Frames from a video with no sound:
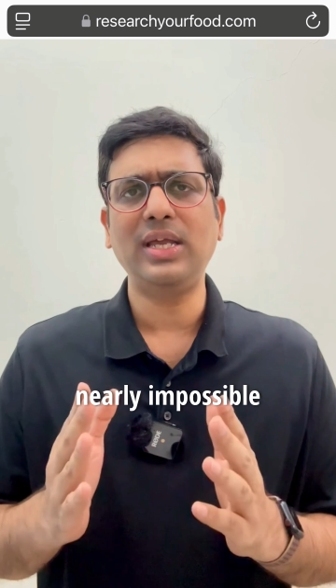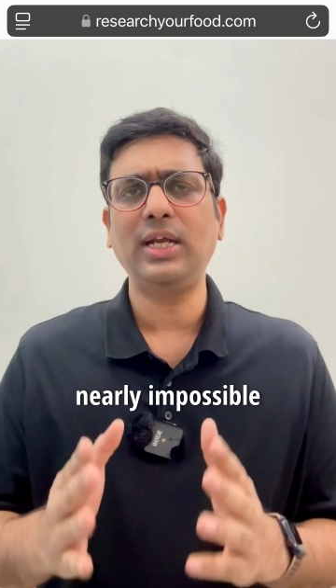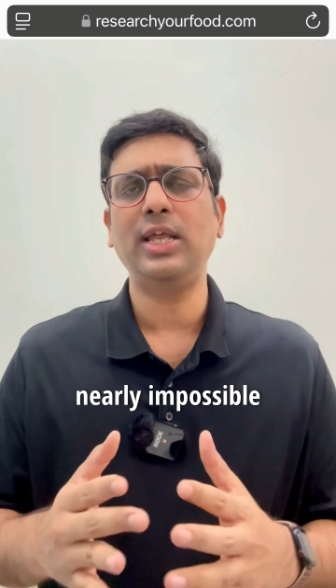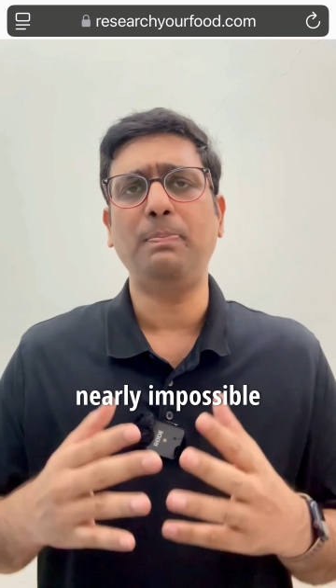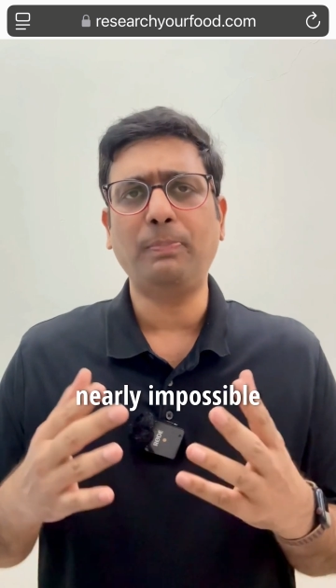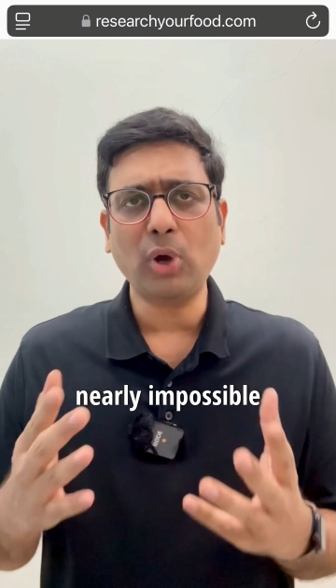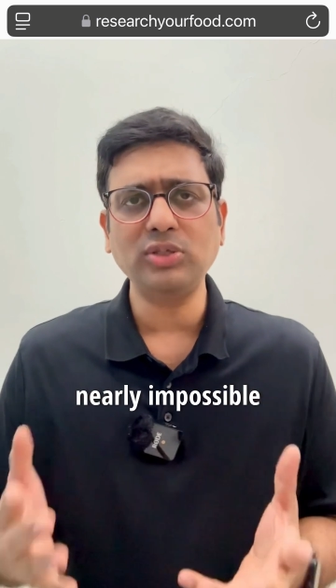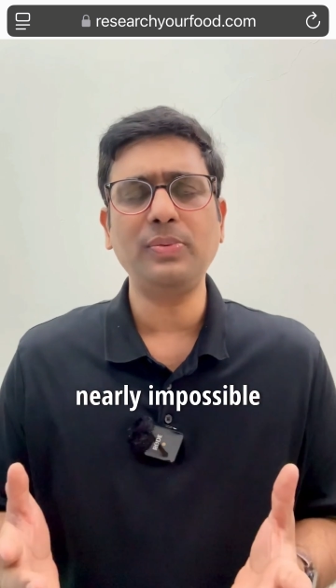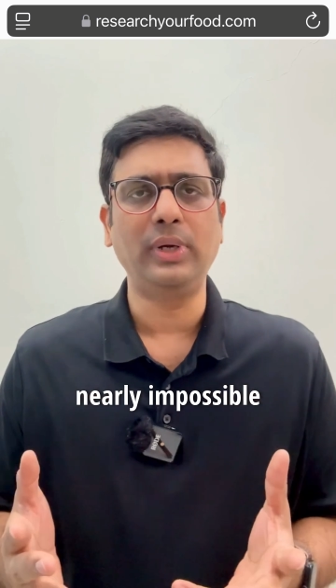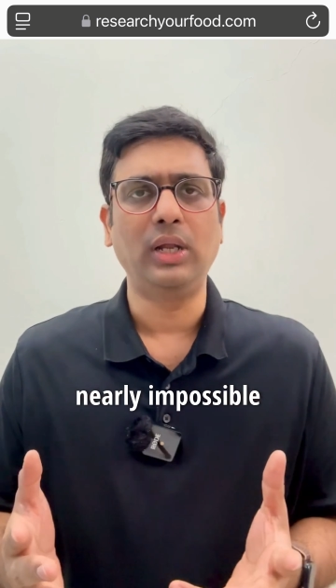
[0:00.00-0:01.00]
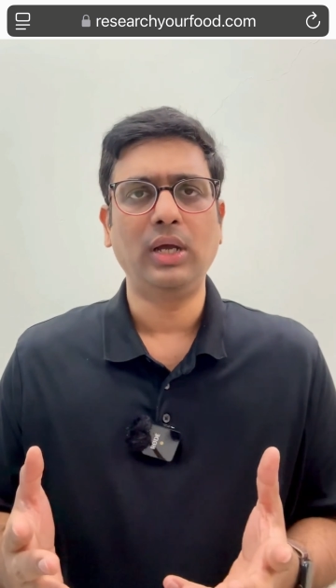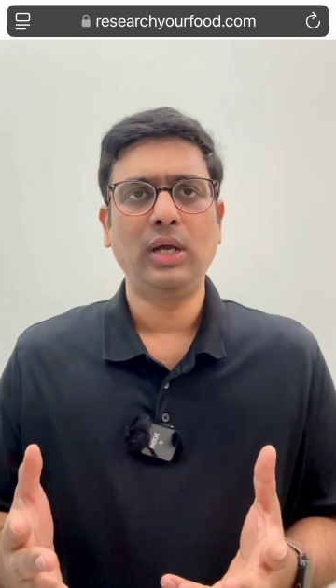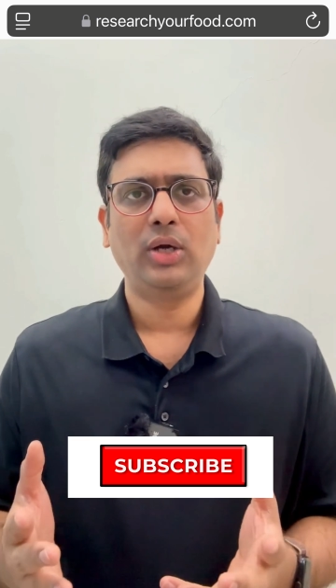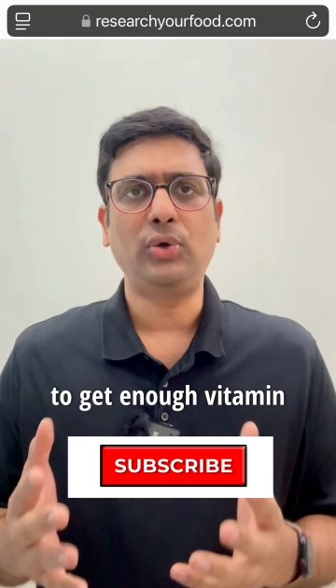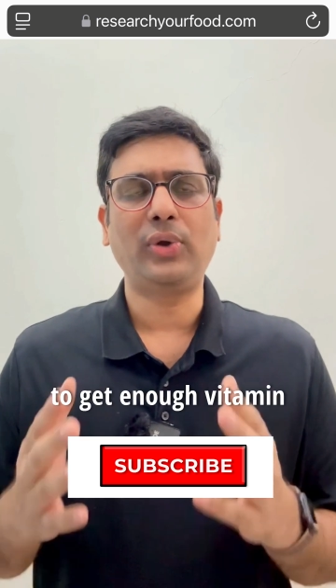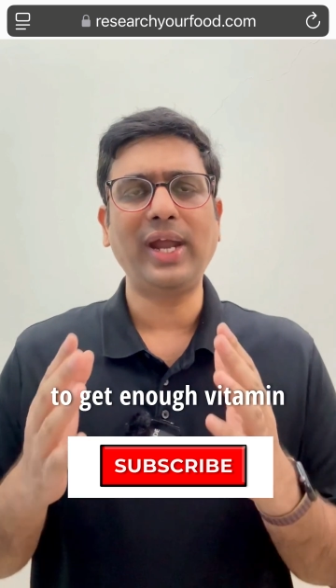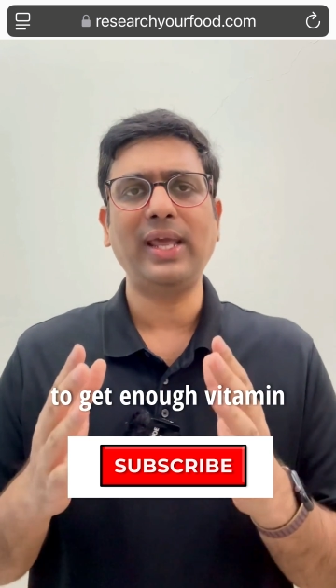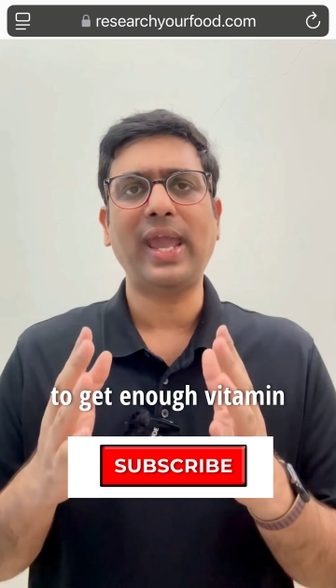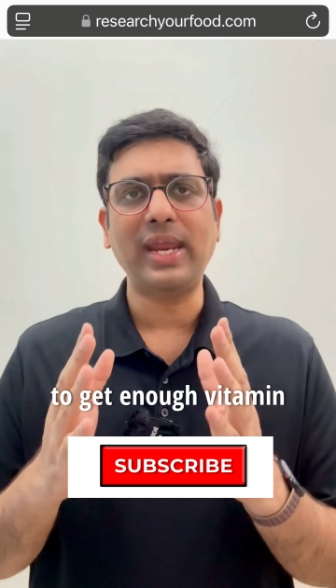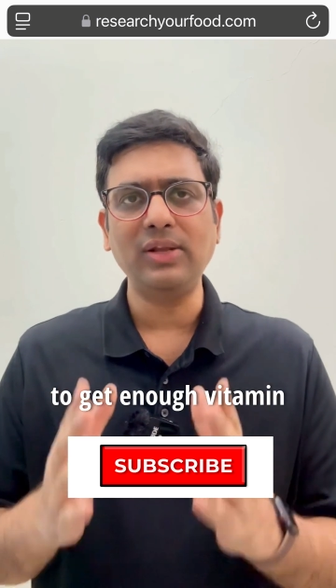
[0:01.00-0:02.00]
nearly impossible to
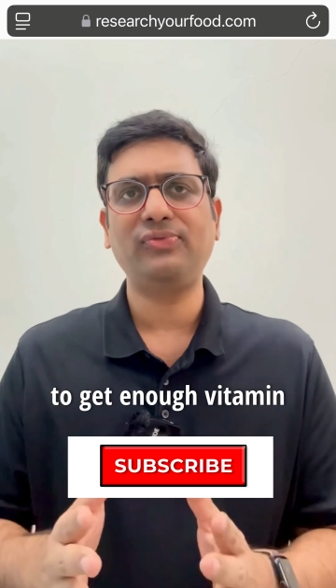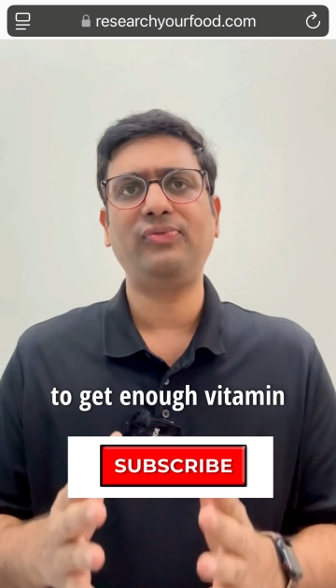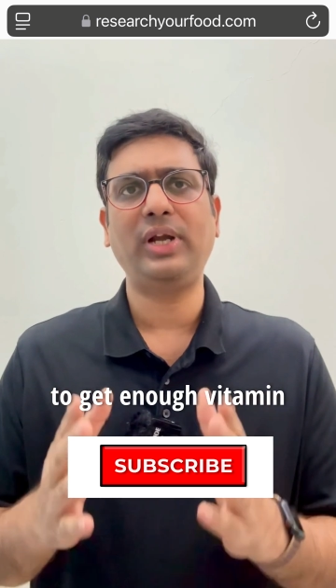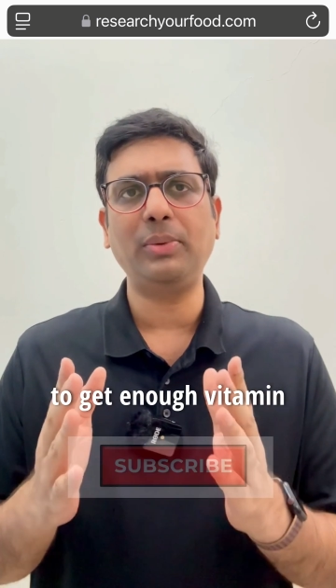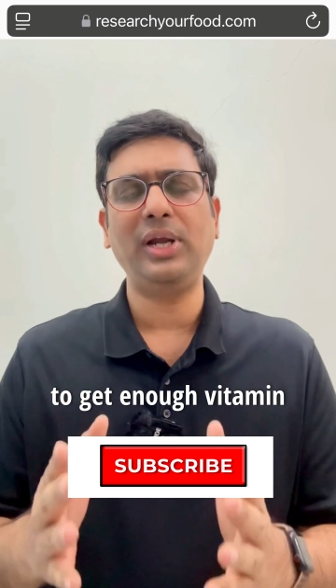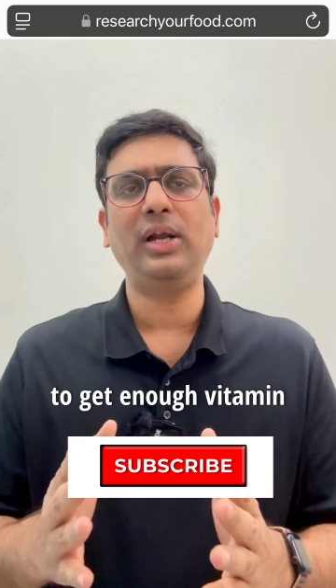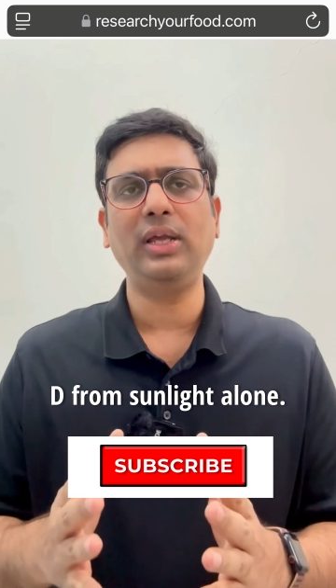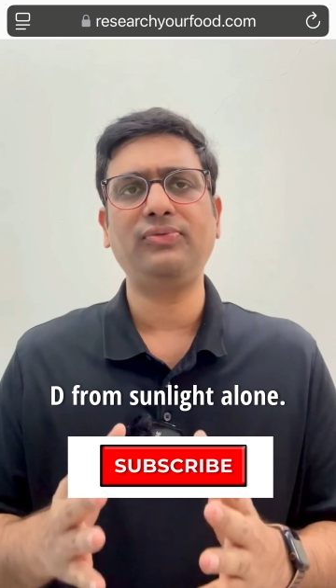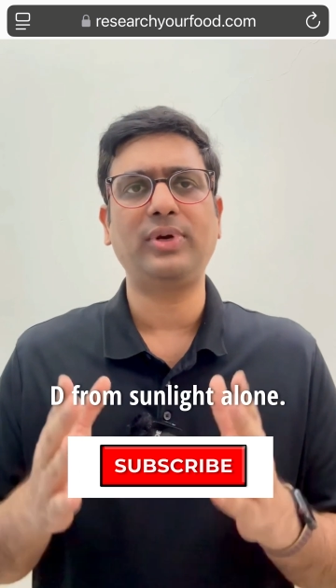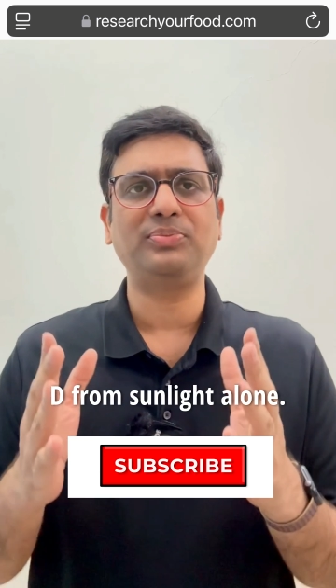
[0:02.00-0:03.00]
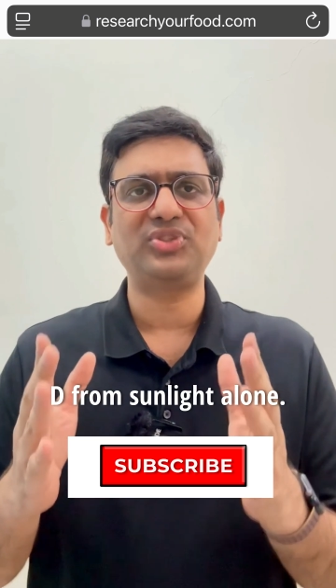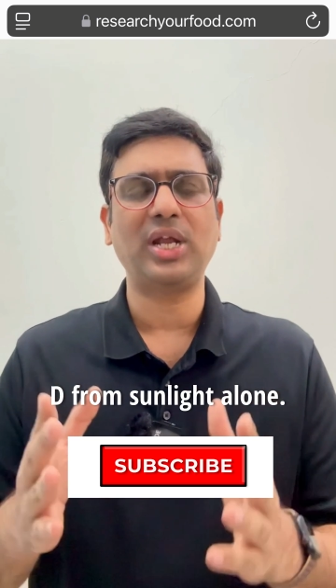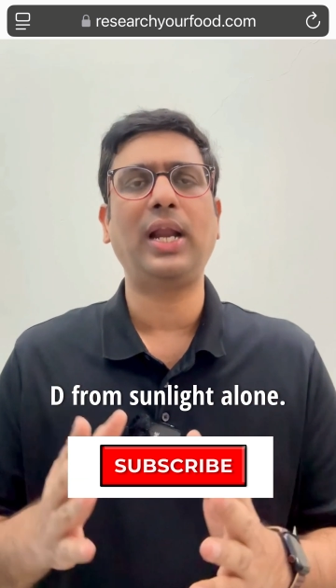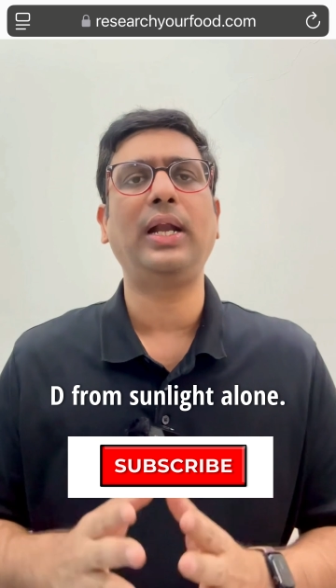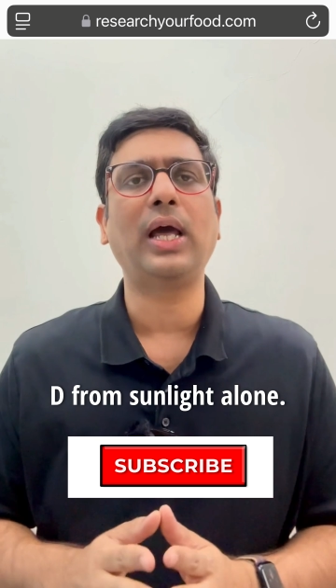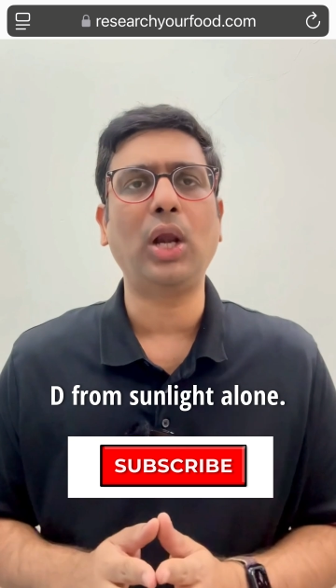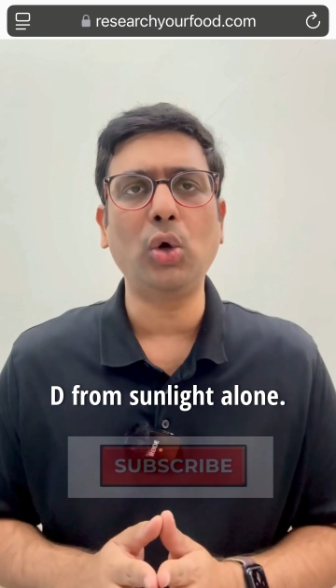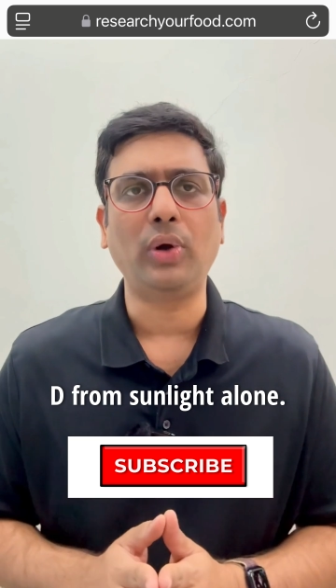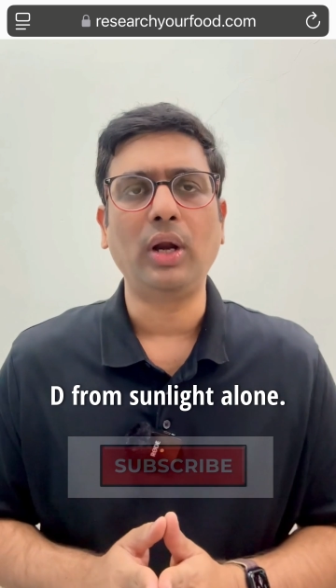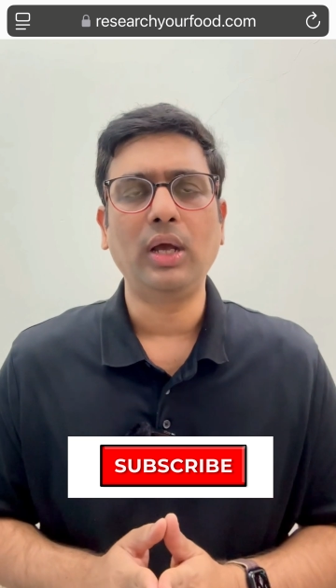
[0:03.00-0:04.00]
get enough vitamin D from sunlight
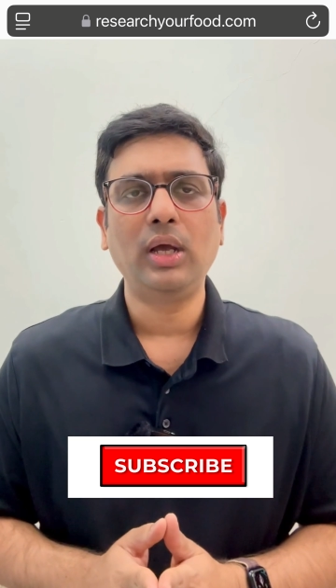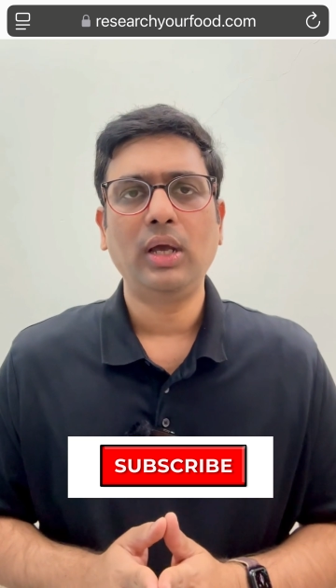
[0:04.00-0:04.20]
alone.